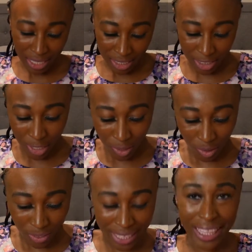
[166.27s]

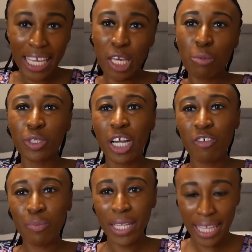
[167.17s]
So the theme, so
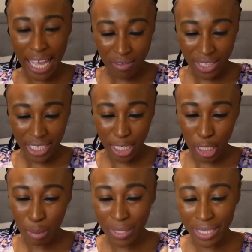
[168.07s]
every month they have a
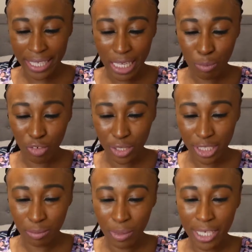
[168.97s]
theme, and the theme for
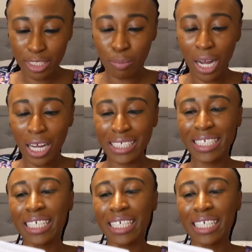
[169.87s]
this month's box